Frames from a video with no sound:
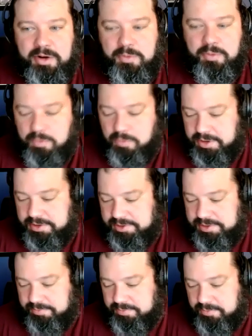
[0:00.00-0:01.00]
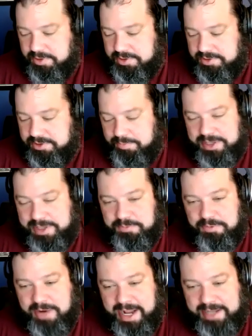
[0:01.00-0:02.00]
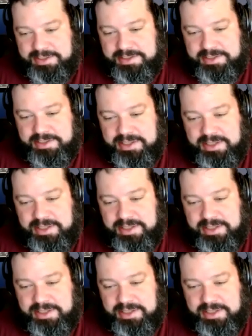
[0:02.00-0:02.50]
what are some best practices